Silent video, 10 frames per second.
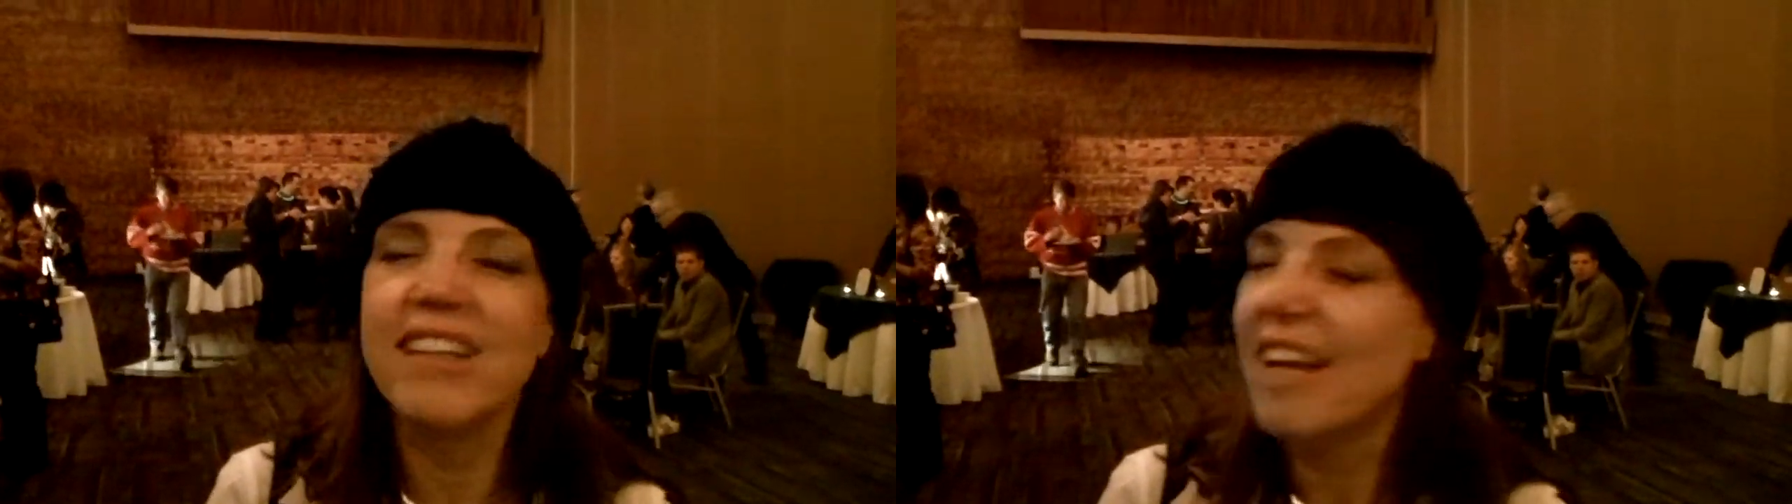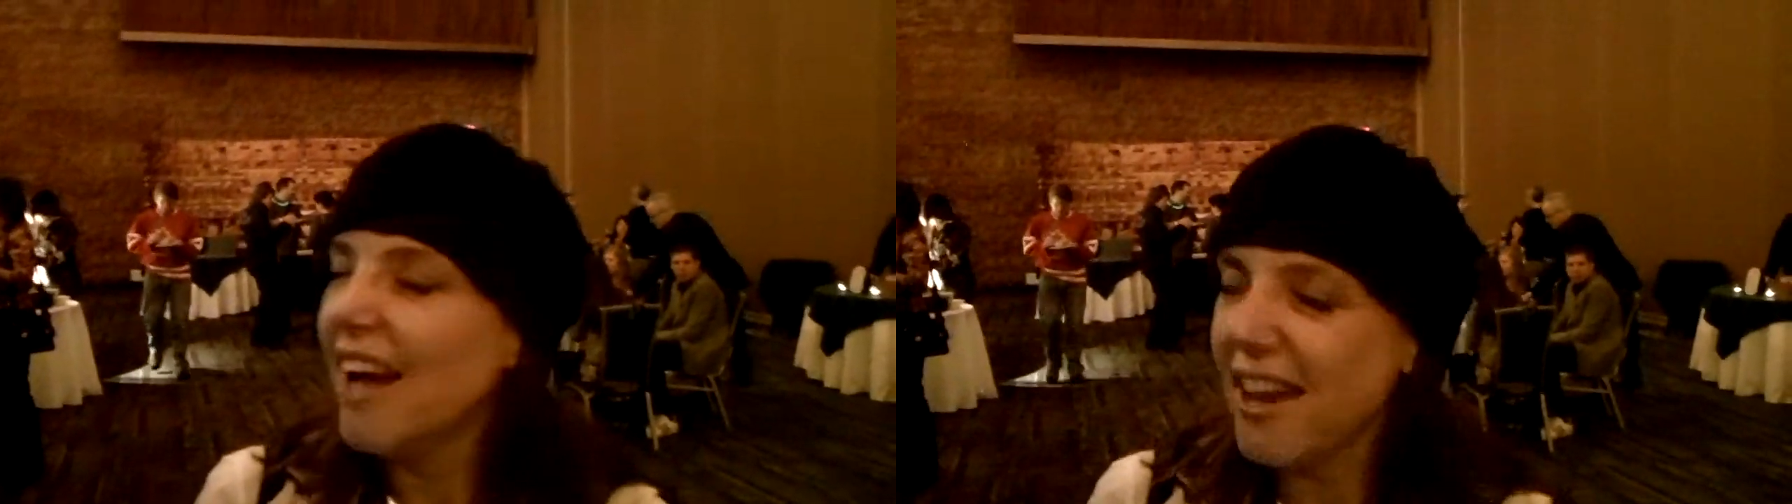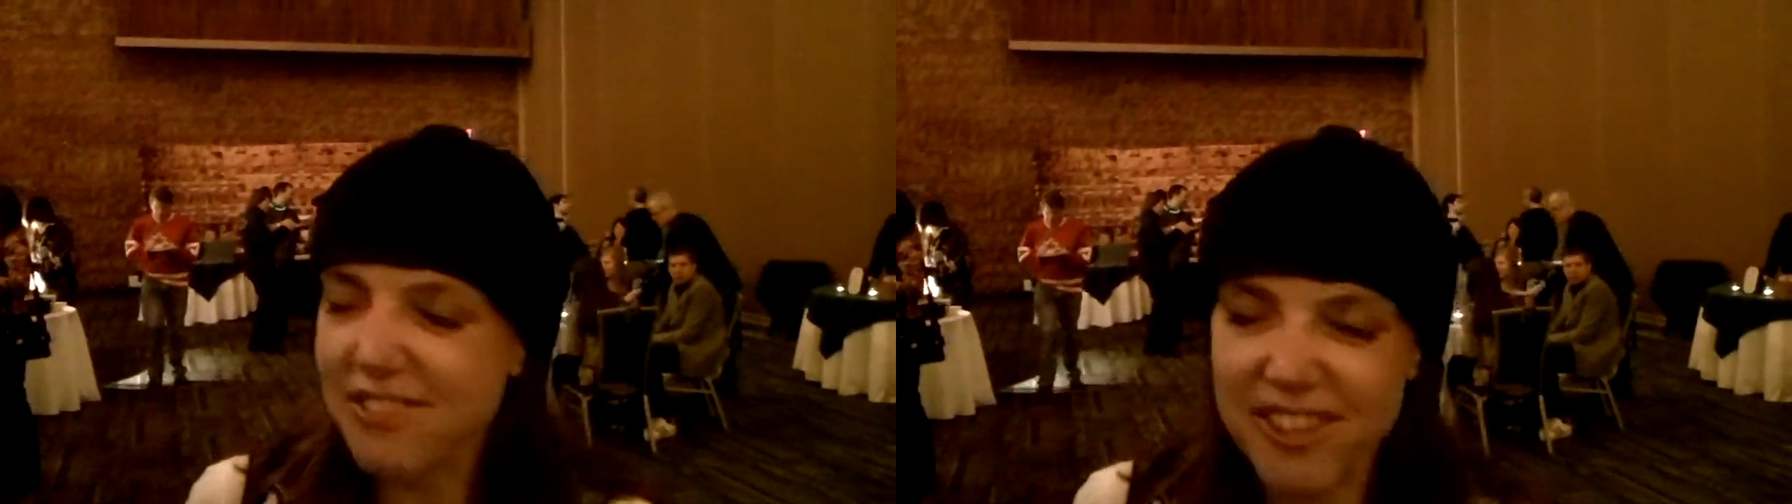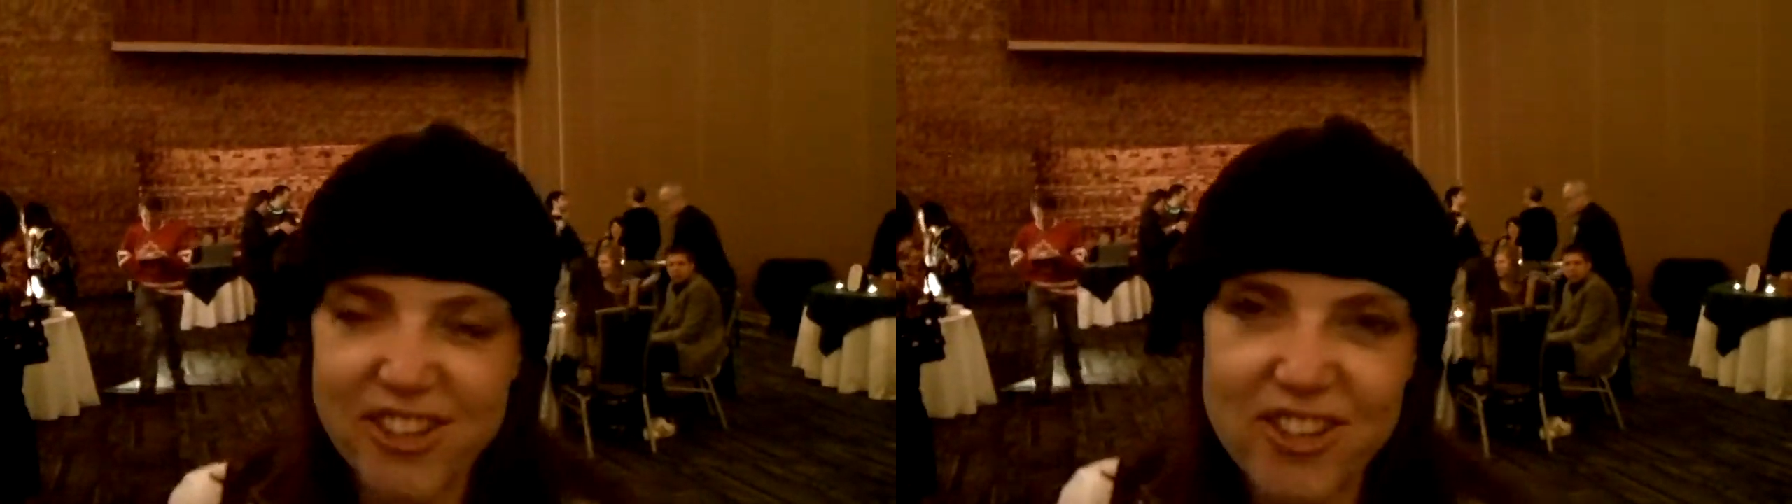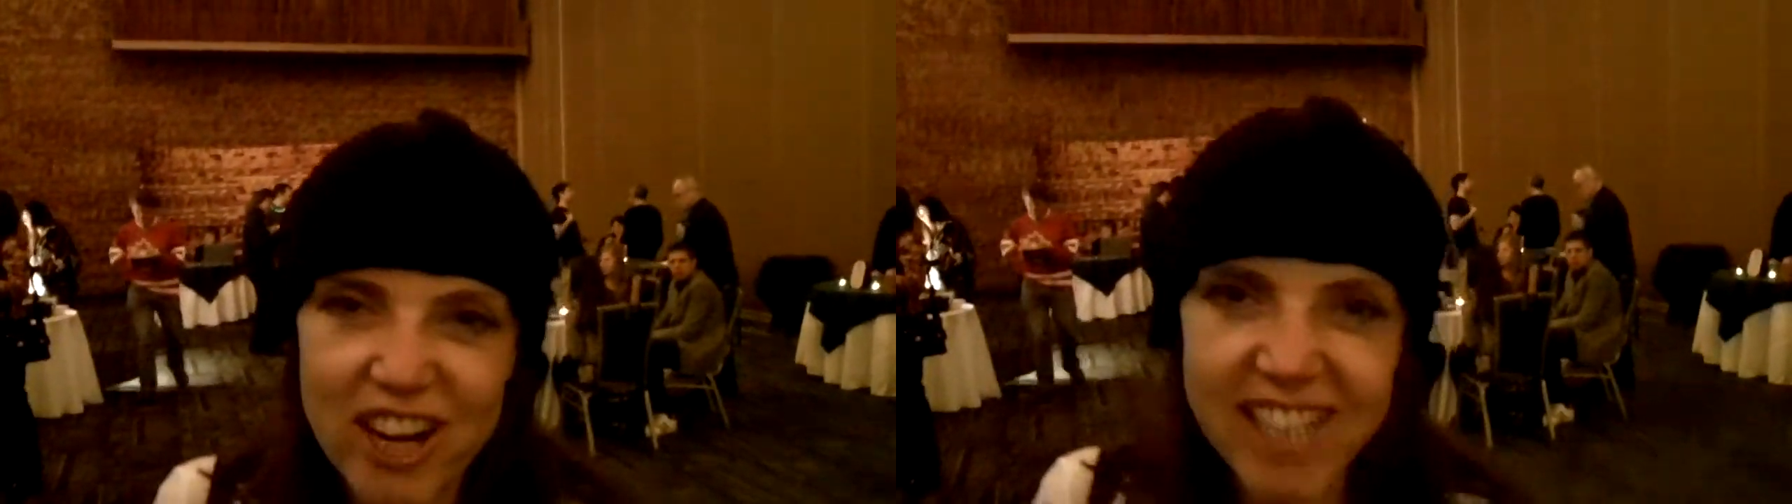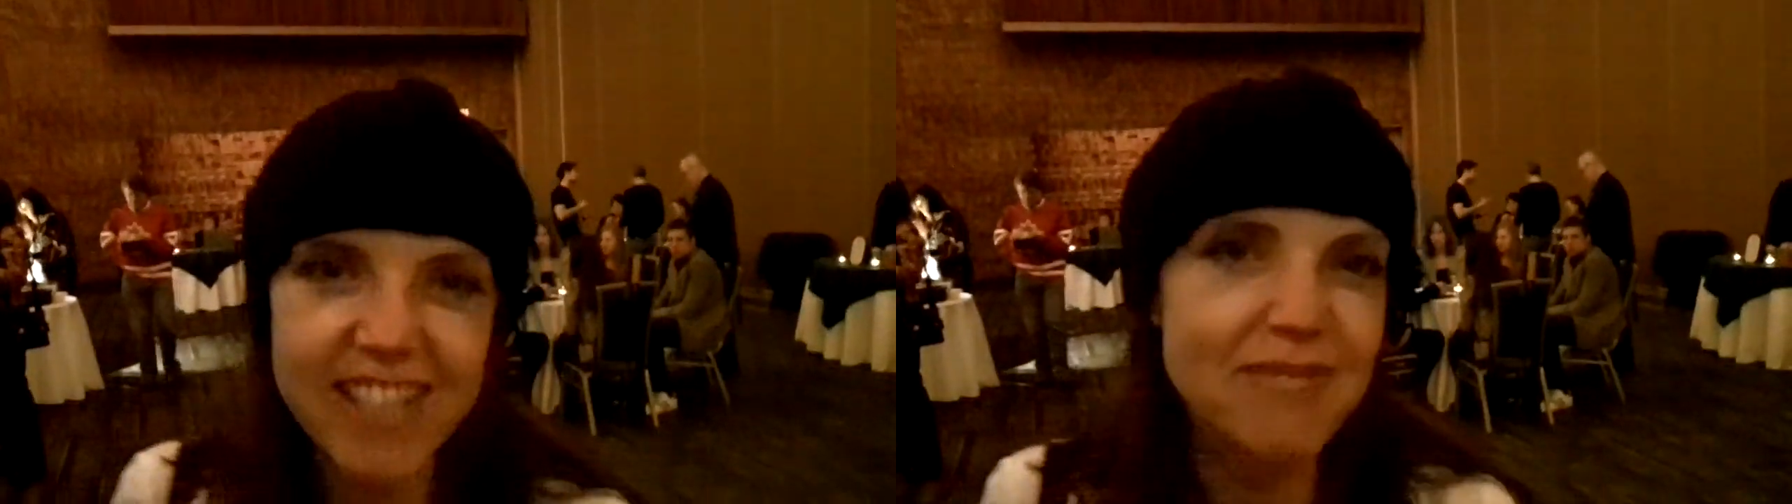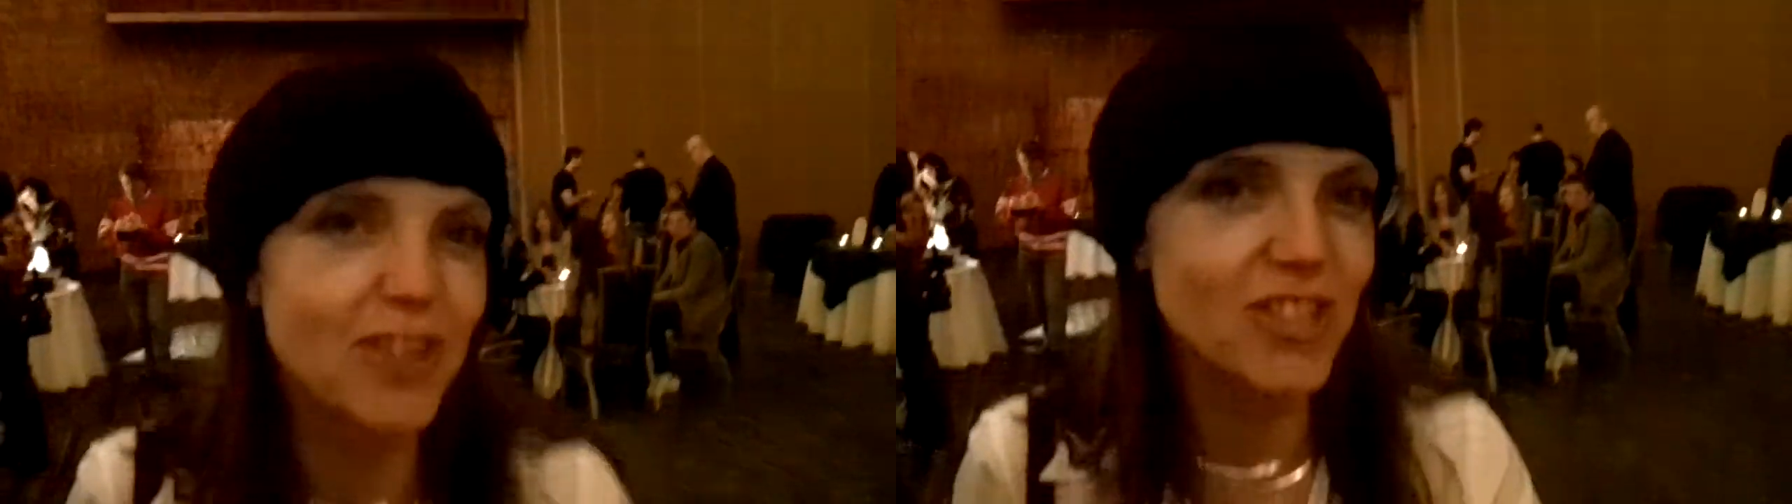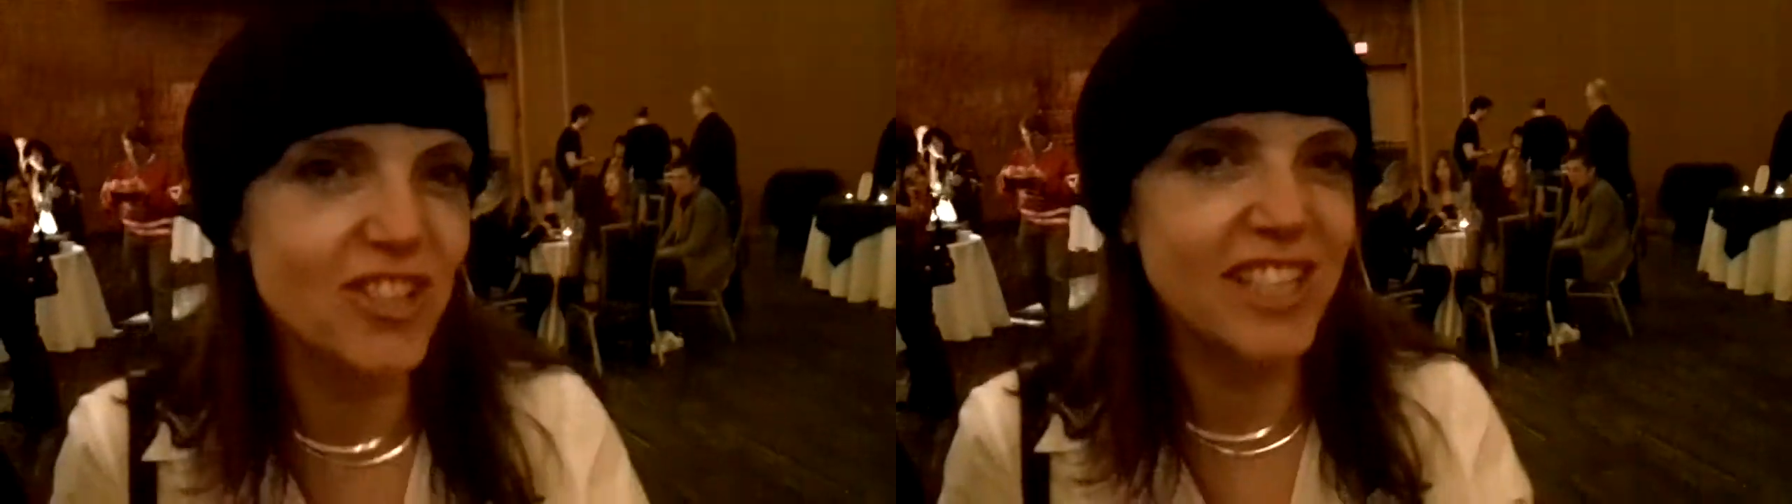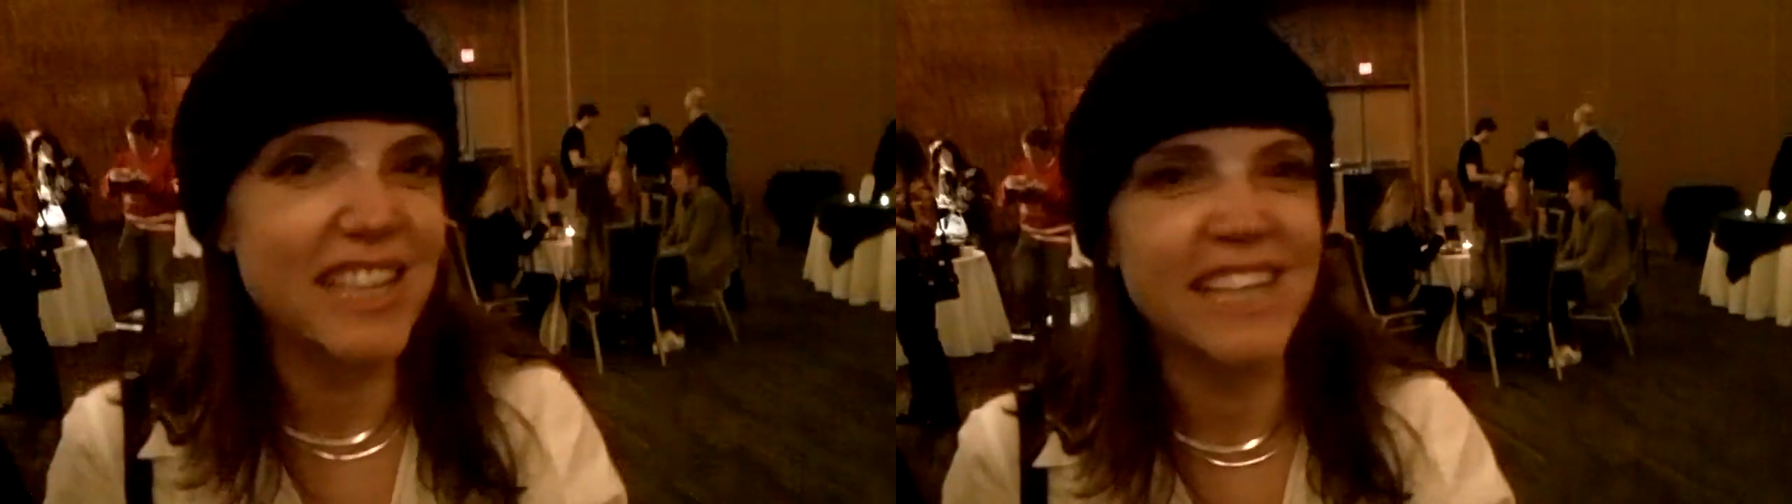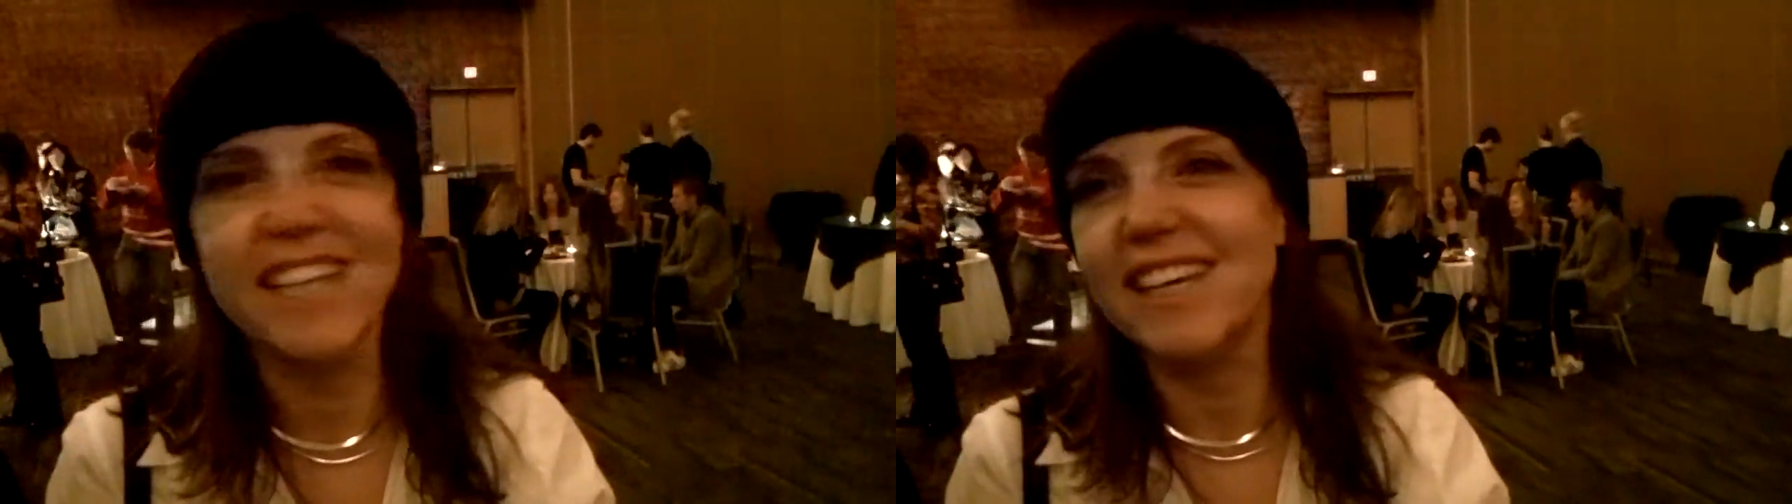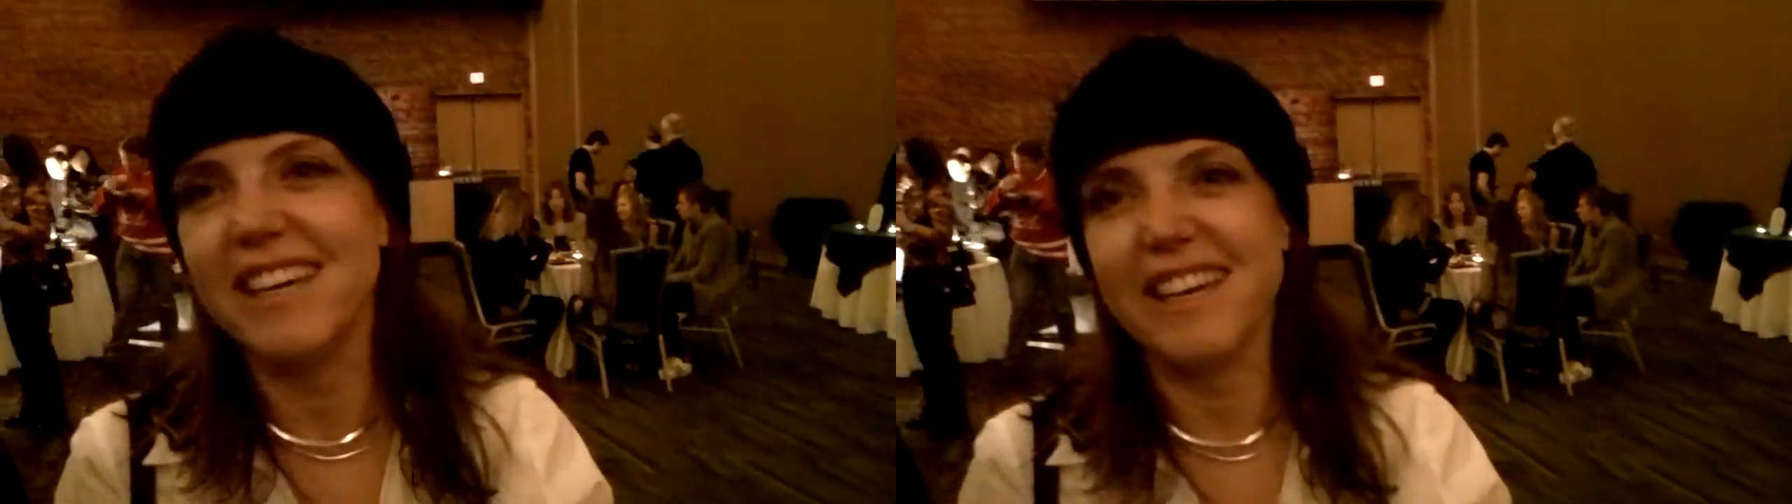I feel great emotionally